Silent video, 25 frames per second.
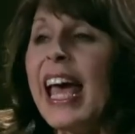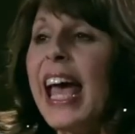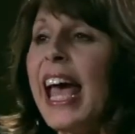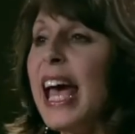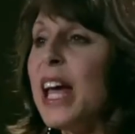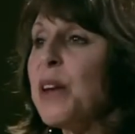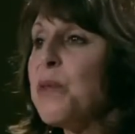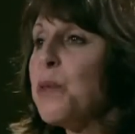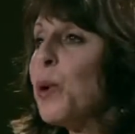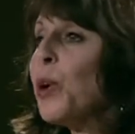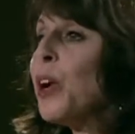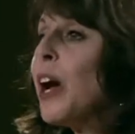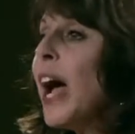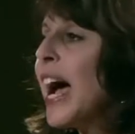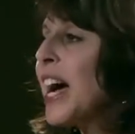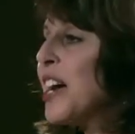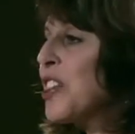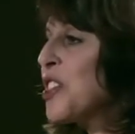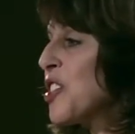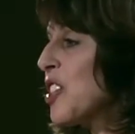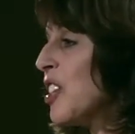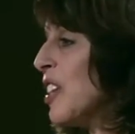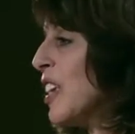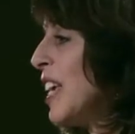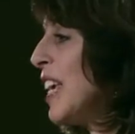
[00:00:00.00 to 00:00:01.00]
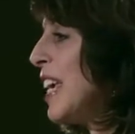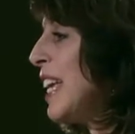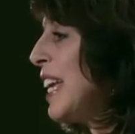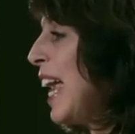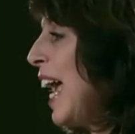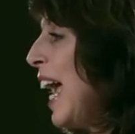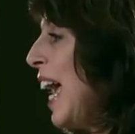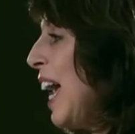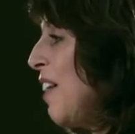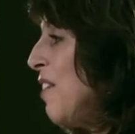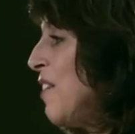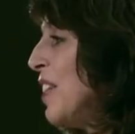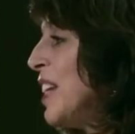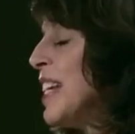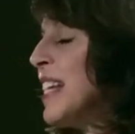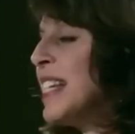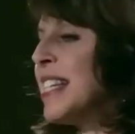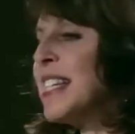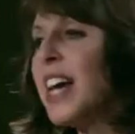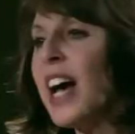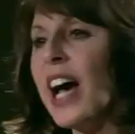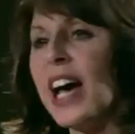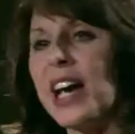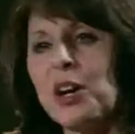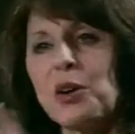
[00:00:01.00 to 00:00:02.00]
And we're actually going to have an
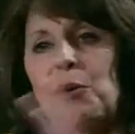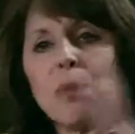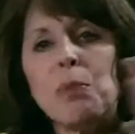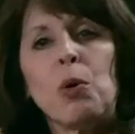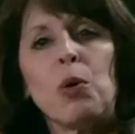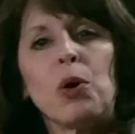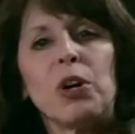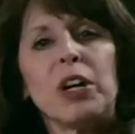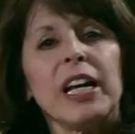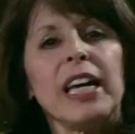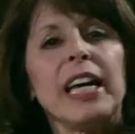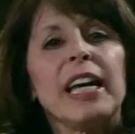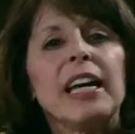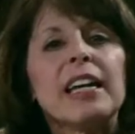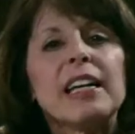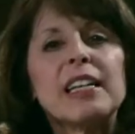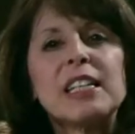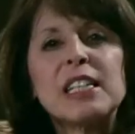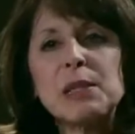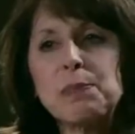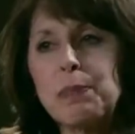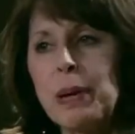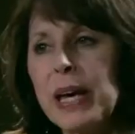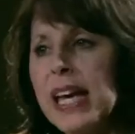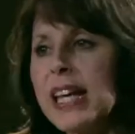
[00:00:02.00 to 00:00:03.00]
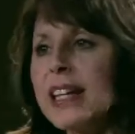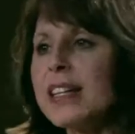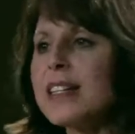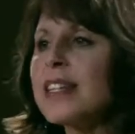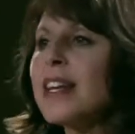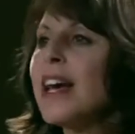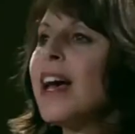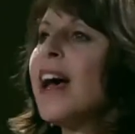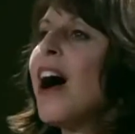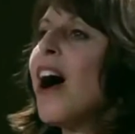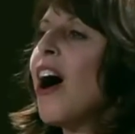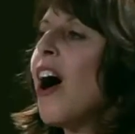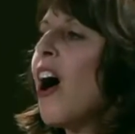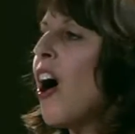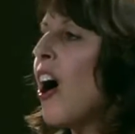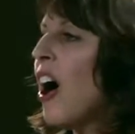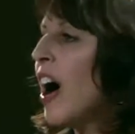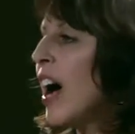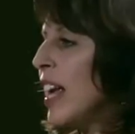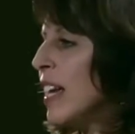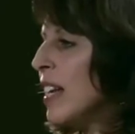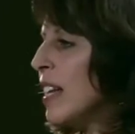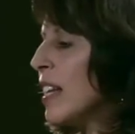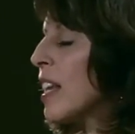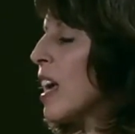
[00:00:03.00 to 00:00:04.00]
entire morning spent
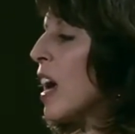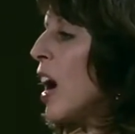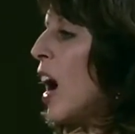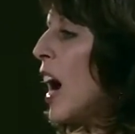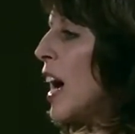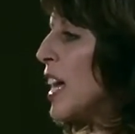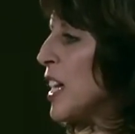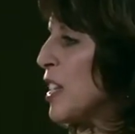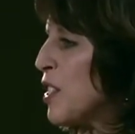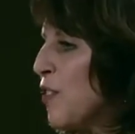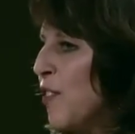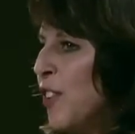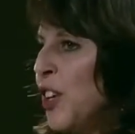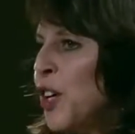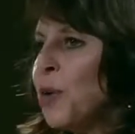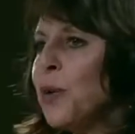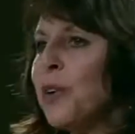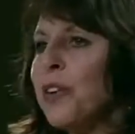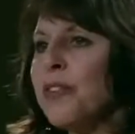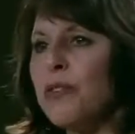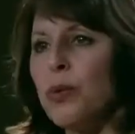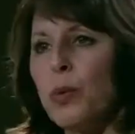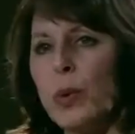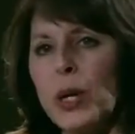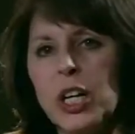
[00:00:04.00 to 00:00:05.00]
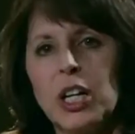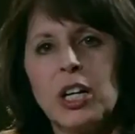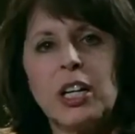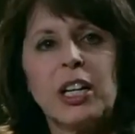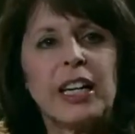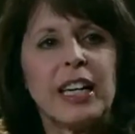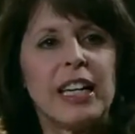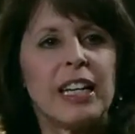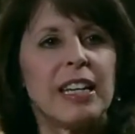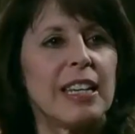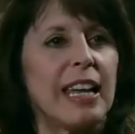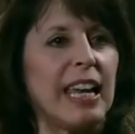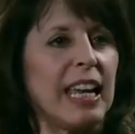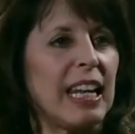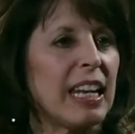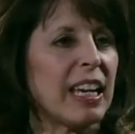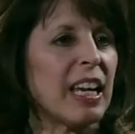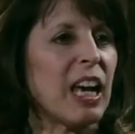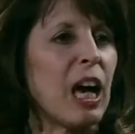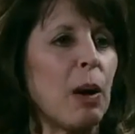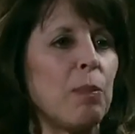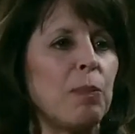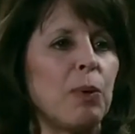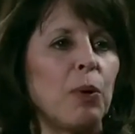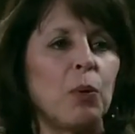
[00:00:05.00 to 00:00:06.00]
on God's view of work in a
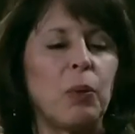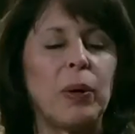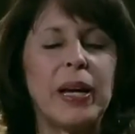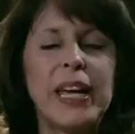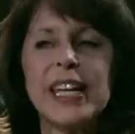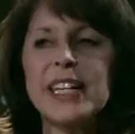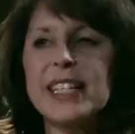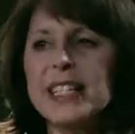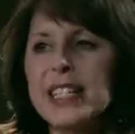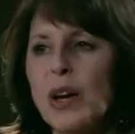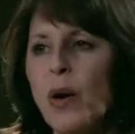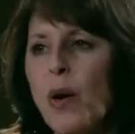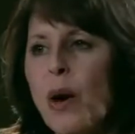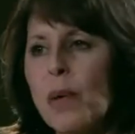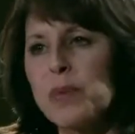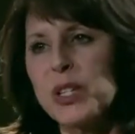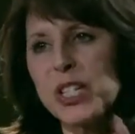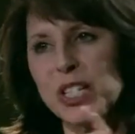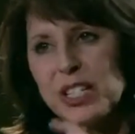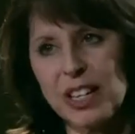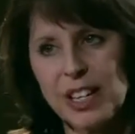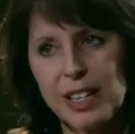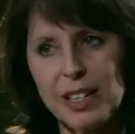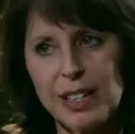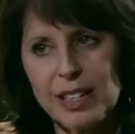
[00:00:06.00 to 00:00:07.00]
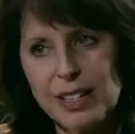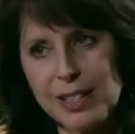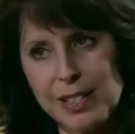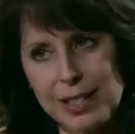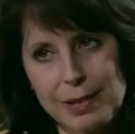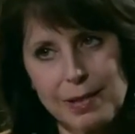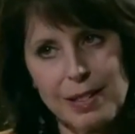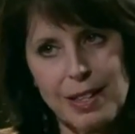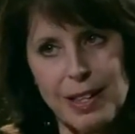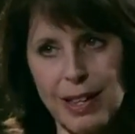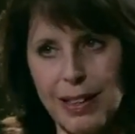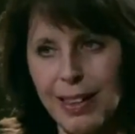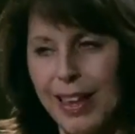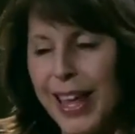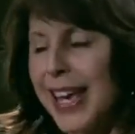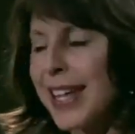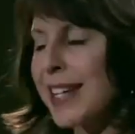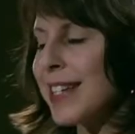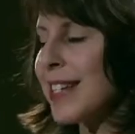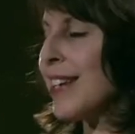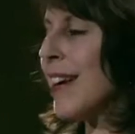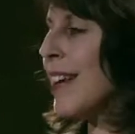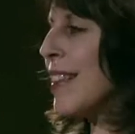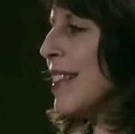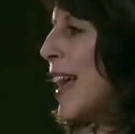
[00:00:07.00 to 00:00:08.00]
couple weeks, so I'm just going to
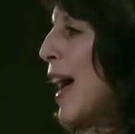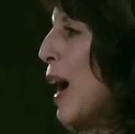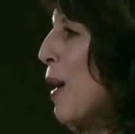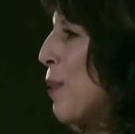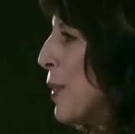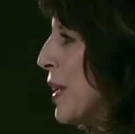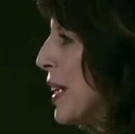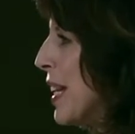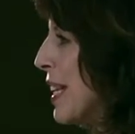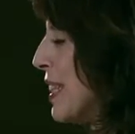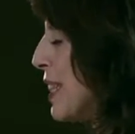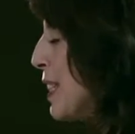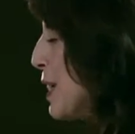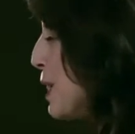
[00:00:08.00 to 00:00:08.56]
glance on that one at